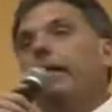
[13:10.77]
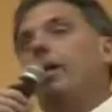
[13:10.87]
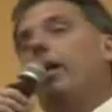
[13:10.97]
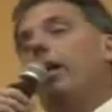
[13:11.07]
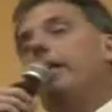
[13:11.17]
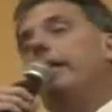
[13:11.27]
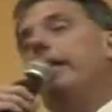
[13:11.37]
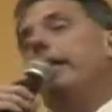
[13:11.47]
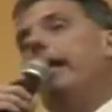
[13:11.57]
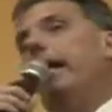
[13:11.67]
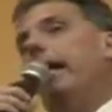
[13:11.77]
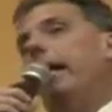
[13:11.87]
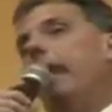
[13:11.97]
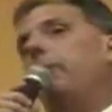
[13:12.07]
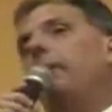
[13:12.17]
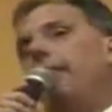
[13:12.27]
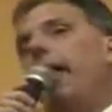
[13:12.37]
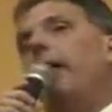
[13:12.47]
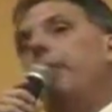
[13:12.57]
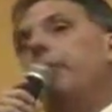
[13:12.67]
Washington. I will
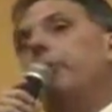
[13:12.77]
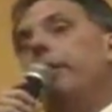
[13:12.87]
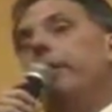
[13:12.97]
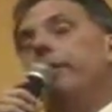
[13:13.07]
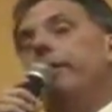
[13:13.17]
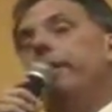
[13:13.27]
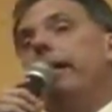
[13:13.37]
sell this region.